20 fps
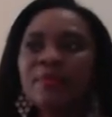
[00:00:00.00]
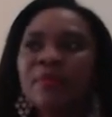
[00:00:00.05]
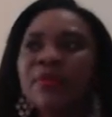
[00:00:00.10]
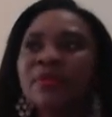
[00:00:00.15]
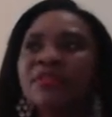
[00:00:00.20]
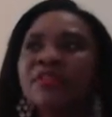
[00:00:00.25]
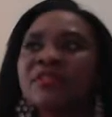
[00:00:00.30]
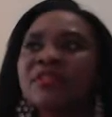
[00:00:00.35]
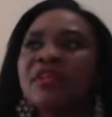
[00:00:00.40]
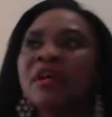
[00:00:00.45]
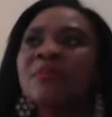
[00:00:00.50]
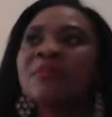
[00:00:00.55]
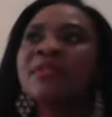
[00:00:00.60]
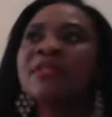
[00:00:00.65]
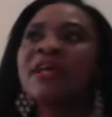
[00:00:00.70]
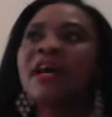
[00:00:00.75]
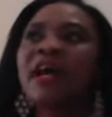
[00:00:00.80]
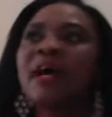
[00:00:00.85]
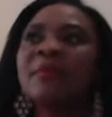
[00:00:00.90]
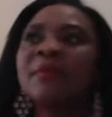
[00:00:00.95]
But
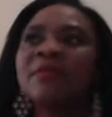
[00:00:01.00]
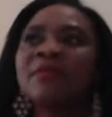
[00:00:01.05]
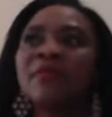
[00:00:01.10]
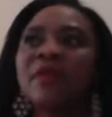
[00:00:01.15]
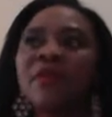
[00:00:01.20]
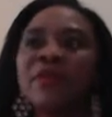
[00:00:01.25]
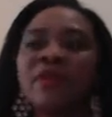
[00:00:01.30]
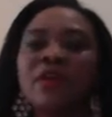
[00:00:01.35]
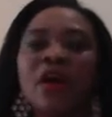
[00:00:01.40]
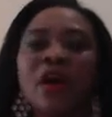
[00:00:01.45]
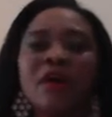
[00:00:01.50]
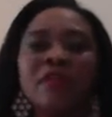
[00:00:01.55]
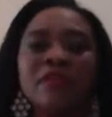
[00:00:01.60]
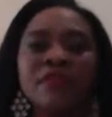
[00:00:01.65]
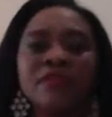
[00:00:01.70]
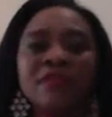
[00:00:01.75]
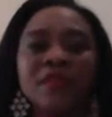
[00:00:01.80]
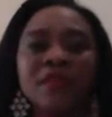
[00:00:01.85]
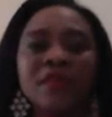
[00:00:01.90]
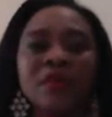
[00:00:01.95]
sometimes, very
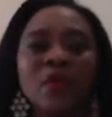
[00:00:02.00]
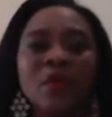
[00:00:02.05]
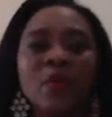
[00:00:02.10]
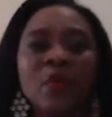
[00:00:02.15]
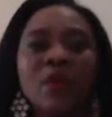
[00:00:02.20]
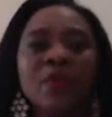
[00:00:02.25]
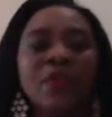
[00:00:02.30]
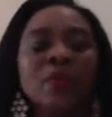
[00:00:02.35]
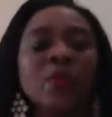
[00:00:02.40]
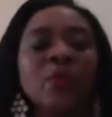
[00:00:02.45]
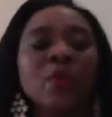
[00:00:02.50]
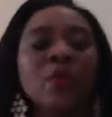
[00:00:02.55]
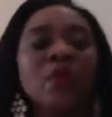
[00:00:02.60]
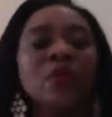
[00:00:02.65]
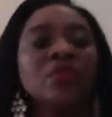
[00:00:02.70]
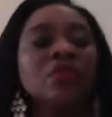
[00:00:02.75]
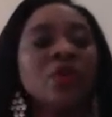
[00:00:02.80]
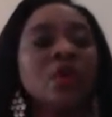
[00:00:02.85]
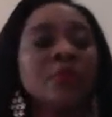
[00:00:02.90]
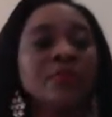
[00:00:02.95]
often, what the
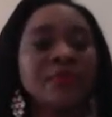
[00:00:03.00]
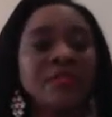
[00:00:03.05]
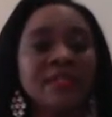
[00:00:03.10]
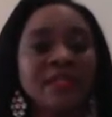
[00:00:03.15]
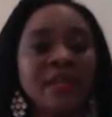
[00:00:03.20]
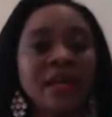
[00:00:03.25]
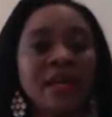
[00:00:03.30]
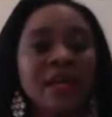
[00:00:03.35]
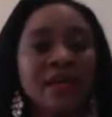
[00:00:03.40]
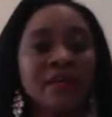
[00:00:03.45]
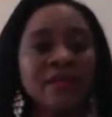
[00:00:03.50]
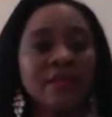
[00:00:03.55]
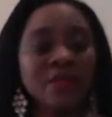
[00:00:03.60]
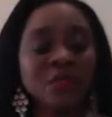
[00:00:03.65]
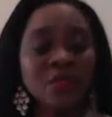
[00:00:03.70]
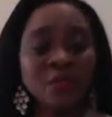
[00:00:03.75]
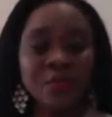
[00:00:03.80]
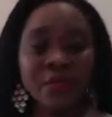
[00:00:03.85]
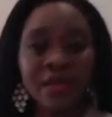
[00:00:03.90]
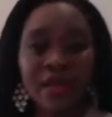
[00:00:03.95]
world observes
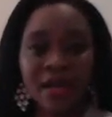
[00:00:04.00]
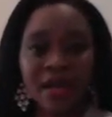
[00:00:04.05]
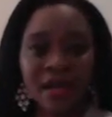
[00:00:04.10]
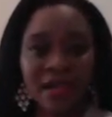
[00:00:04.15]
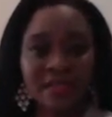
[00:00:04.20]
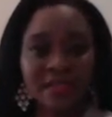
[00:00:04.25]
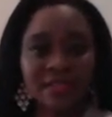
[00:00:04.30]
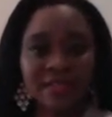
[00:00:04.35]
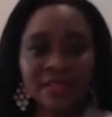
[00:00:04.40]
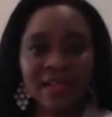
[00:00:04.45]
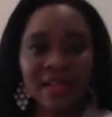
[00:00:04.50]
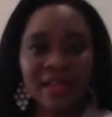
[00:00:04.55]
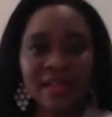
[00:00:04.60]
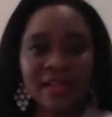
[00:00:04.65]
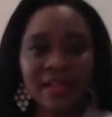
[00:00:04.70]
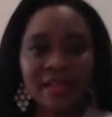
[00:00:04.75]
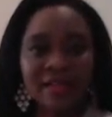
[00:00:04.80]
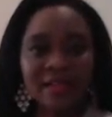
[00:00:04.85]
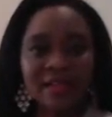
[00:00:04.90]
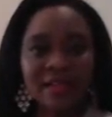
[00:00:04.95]
to be our
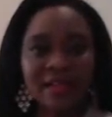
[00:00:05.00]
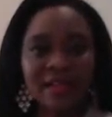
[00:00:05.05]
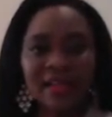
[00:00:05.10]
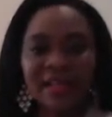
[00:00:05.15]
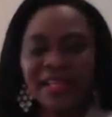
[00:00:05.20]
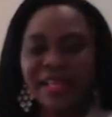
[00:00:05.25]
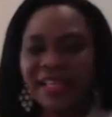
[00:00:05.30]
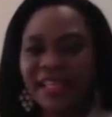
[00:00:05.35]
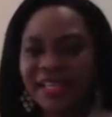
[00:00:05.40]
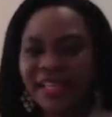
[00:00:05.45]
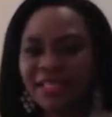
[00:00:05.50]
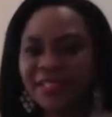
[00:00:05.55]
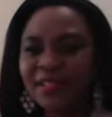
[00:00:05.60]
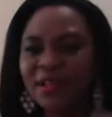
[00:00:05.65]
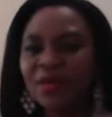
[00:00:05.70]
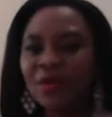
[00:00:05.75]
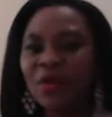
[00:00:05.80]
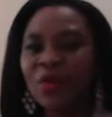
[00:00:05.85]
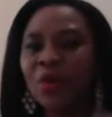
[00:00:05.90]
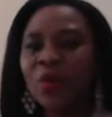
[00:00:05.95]
style is
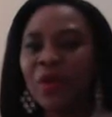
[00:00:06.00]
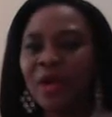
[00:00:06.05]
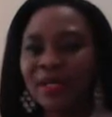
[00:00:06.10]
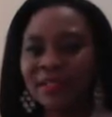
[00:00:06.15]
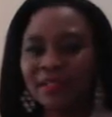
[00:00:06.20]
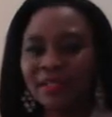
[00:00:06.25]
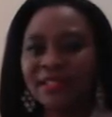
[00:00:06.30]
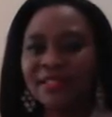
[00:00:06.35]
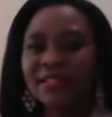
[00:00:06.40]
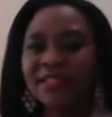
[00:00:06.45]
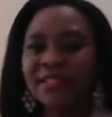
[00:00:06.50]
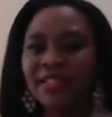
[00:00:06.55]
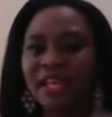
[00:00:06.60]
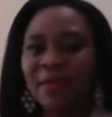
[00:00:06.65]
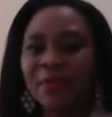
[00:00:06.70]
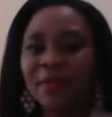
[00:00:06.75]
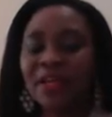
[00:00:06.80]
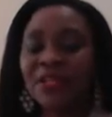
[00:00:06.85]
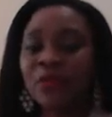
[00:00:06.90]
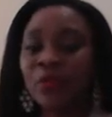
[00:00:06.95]
not quite the
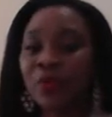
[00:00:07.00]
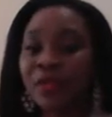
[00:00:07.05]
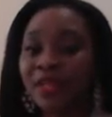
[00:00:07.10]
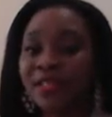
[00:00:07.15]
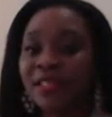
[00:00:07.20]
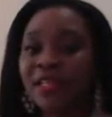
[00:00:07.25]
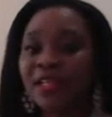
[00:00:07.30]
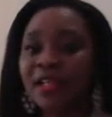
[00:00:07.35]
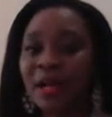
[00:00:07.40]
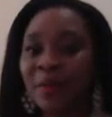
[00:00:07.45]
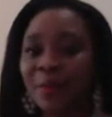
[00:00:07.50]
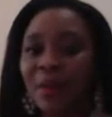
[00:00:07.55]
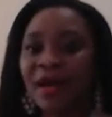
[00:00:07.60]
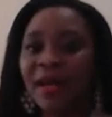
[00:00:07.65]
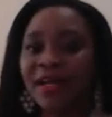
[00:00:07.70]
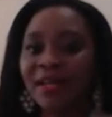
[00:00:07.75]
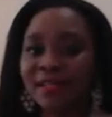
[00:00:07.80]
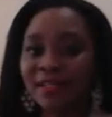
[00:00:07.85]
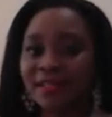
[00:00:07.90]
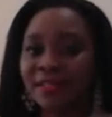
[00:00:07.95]
same as what is in our
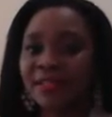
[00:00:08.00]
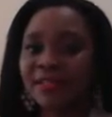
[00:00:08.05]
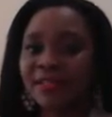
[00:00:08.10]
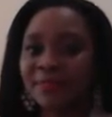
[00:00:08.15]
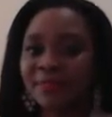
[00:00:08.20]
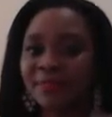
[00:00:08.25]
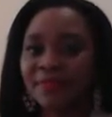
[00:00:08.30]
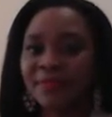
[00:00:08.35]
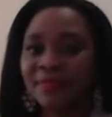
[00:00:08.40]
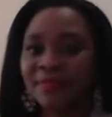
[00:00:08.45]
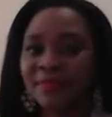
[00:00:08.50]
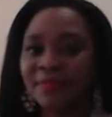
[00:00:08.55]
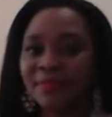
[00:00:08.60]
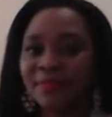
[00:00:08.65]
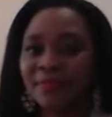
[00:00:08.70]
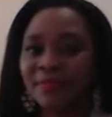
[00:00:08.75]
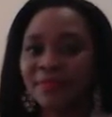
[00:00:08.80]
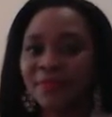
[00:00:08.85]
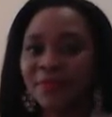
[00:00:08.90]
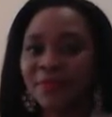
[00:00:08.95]
minds.
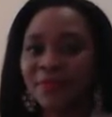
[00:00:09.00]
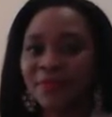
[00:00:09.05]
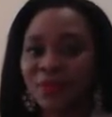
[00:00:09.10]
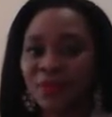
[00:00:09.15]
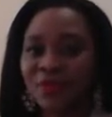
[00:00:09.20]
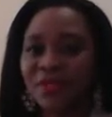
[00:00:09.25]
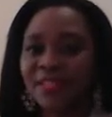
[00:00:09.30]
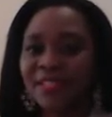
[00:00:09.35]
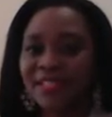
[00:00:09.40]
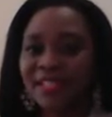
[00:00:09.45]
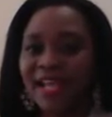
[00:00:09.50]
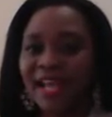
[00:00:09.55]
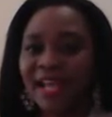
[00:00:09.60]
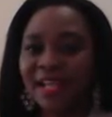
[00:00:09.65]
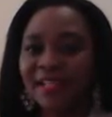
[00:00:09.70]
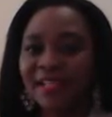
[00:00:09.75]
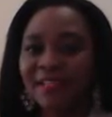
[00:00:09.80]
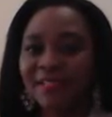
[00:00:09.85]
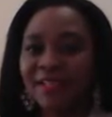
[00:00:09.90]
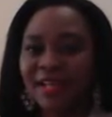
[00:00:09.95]
Do you
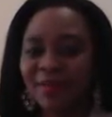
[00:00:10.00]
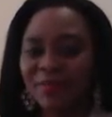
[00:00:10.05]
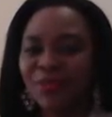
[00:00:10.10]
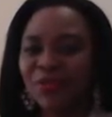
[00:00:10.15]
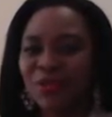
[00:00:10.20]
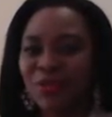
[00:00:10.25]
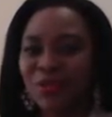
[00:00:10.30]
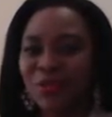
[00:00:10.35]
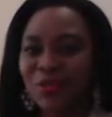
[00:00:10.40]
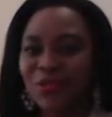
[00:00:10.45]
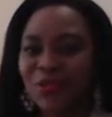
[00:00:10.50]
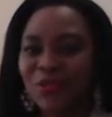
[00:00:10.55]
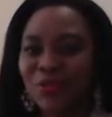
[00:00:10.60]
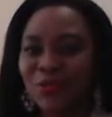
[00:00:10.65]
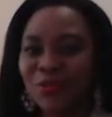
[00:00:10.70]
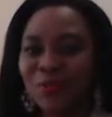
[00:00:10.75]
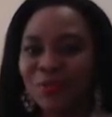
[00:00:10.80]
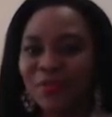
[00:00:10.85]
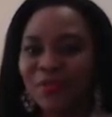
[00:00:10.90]
understand? I'm sure you do.